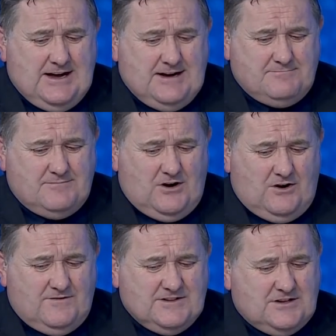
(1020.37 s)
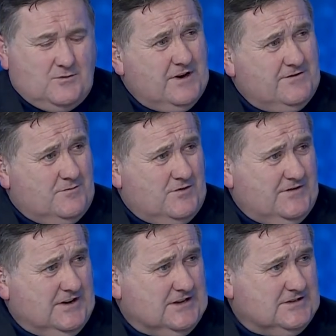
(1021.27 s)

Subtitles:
Obviously, one of them, Ruffy,